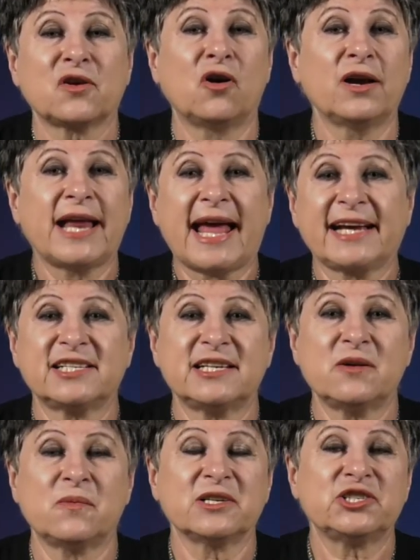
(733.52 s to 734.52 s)
God
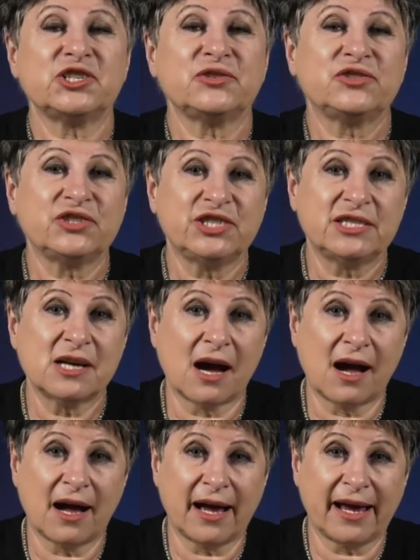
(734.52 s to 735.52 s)
actually wants you to
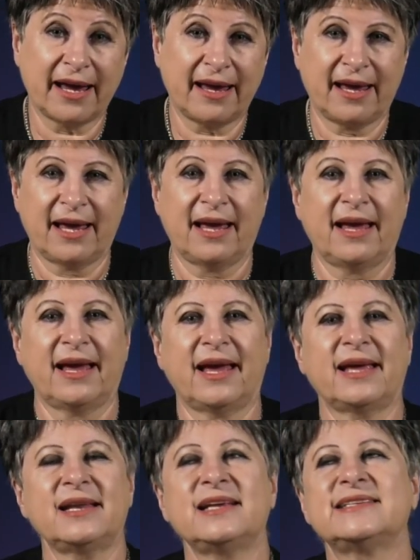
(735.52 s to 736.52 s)
die,
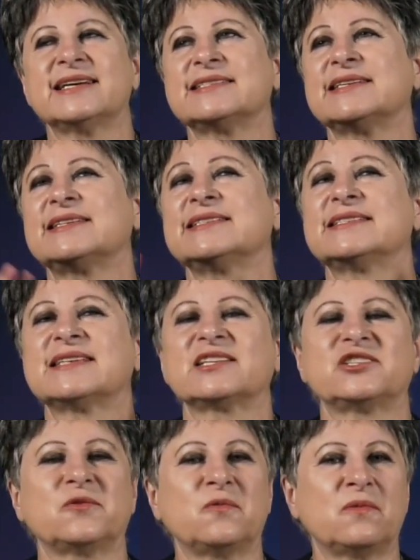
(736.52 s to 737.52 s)
and he does it in
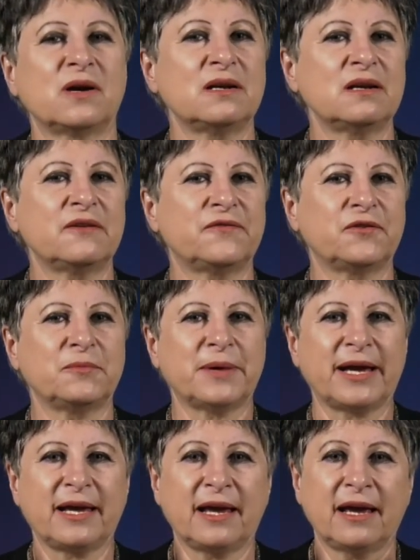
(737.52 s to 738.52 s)
such a wonderful
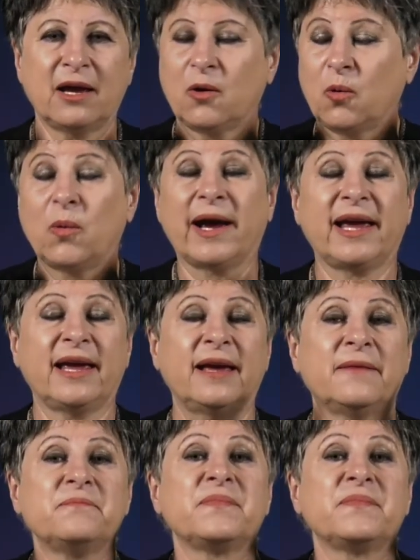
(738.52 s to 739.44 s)
way.